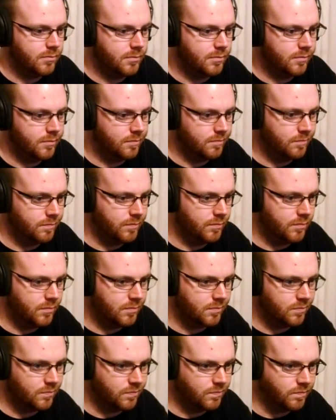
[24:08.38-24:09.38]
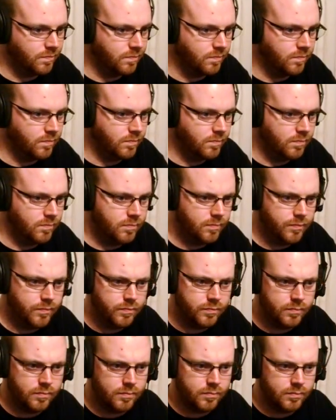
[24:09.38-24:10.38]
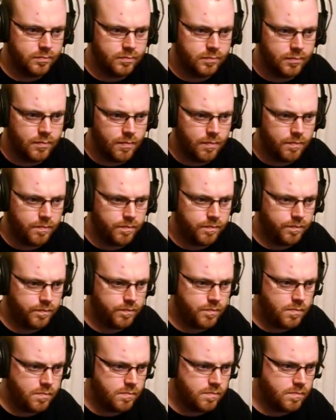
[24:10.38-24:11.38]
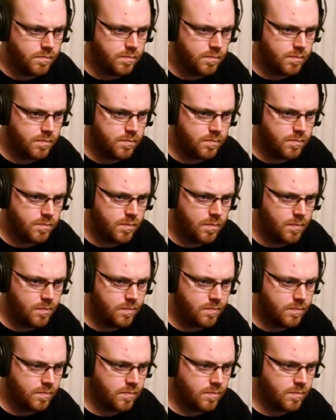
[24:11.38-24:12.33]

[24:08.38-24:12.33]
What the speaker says: Nothing is said.